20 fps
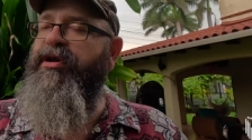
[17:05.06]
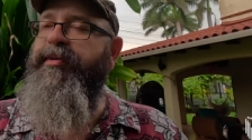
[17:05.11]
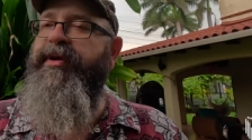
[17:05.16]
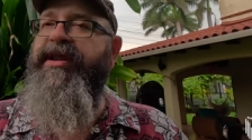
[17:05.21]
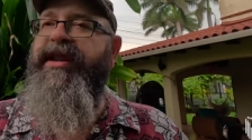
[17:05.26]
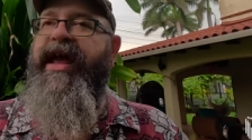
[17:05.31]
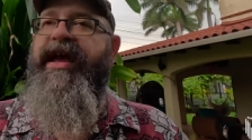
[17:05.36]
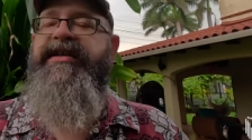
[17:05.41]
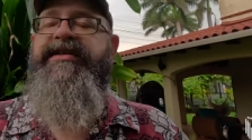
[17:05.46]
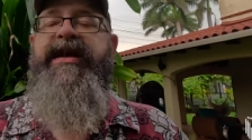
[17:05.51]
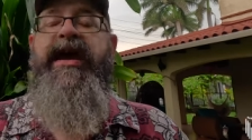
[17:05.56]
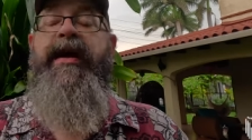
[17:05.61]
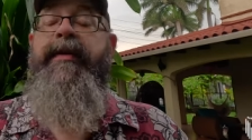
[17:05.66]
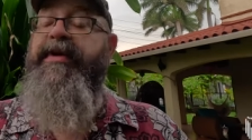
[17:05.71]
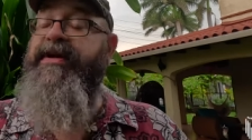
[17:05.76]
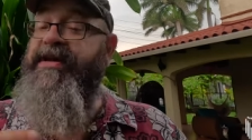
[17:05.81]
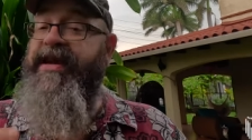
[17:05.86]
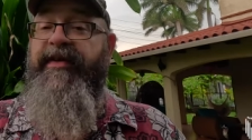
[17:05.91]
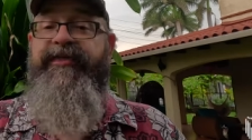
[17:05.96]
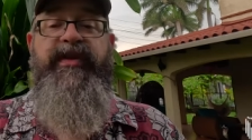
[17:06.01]
little bit less,
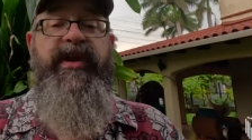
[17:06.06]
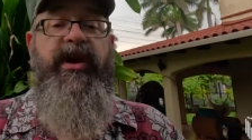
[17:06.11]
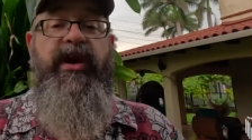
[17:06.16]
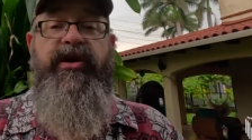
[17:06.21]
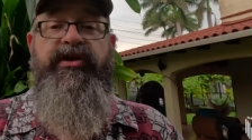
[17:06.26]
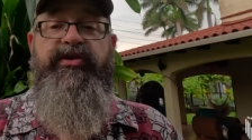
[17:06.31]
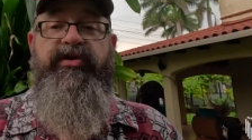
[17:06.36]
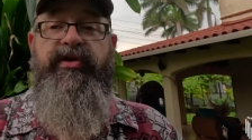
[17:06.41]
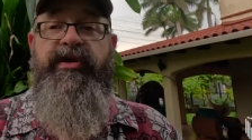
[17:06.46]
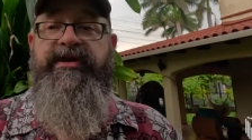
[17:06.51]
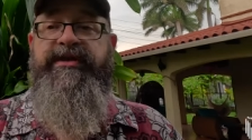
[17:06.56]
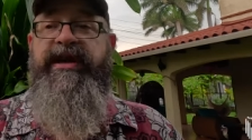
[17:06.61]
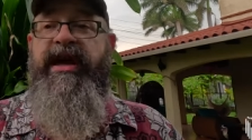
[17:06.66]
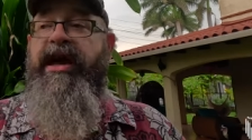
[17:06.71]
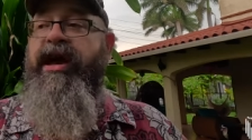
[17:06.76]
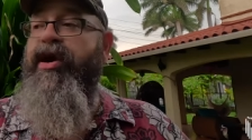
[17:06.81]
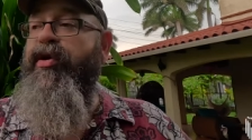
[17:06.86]
but definitely Honduras,